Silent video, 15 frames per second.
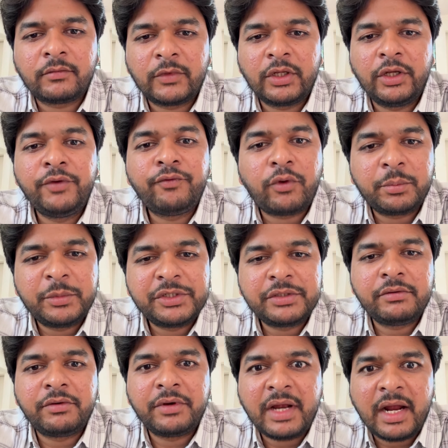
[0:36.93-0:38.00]

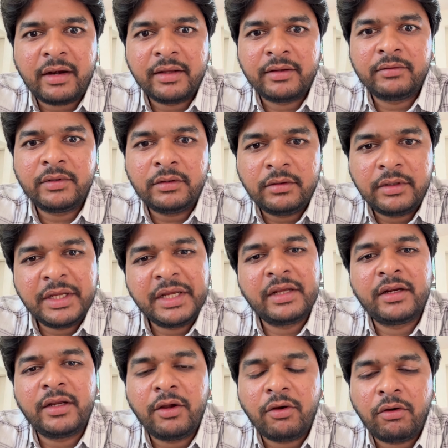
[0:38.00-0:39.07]
information regarding the
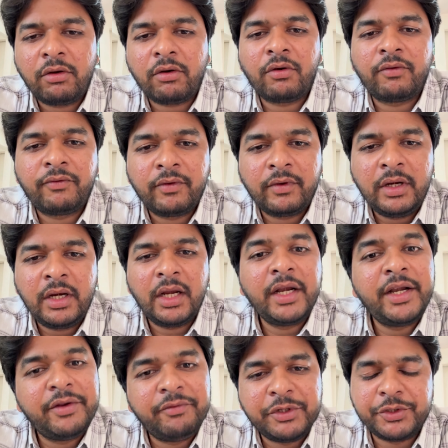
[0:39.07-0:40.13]
DNA or of an
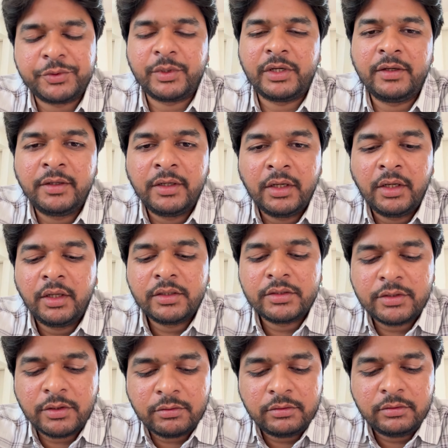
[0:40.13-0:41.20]
individual.
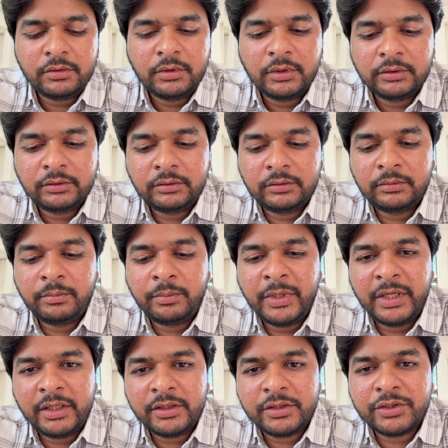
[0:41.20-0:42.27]
So,
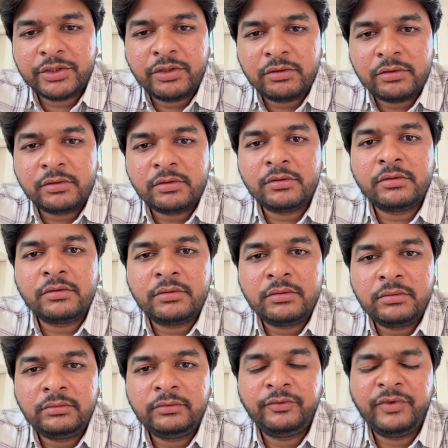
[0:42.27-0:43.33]
based
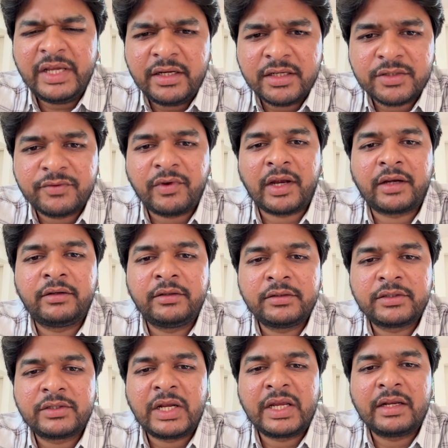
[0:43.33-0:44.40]
on various
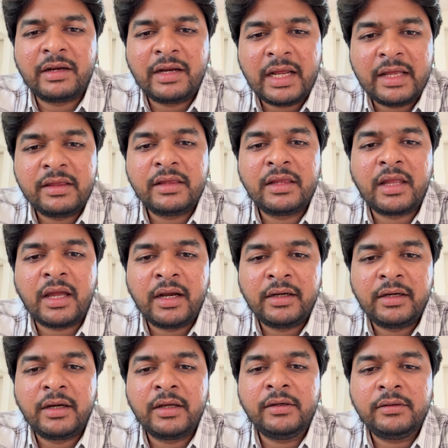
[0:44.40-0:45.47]
factors like length
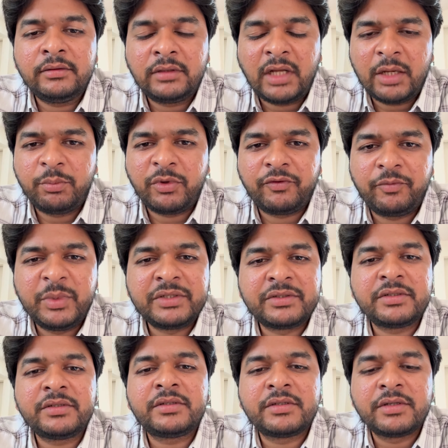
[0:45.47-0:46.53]
and type of
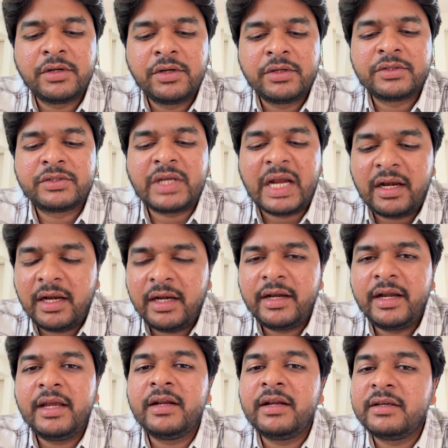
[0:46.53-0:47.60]
basis, satellite
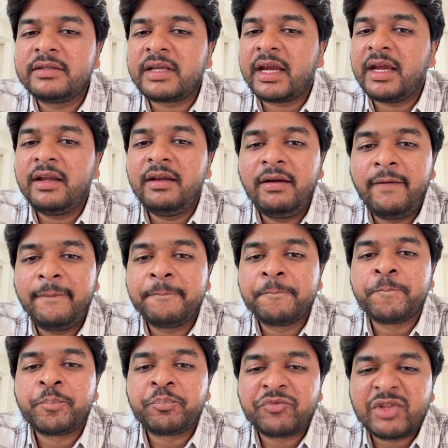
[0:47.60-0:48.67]
DNA is again
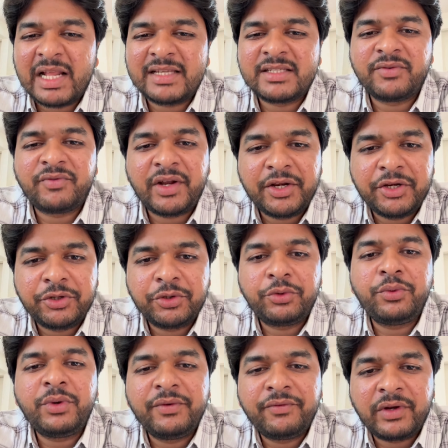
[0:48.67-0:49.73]
classified into
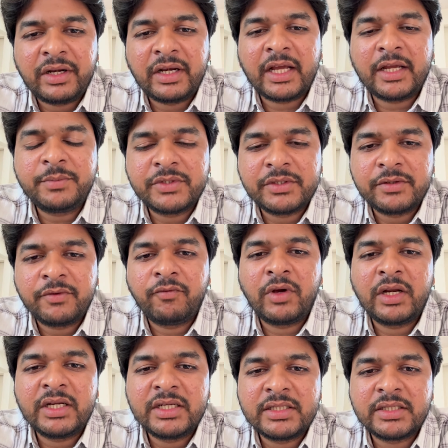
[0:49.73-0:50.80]
two different types.
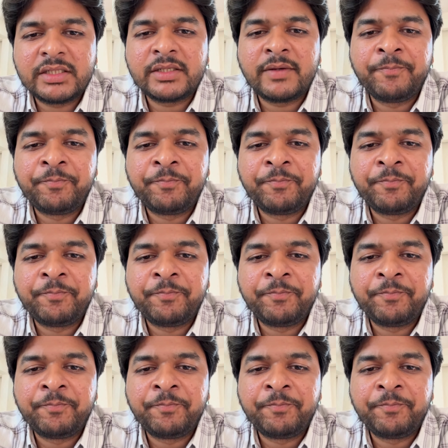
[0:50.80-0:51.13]
One is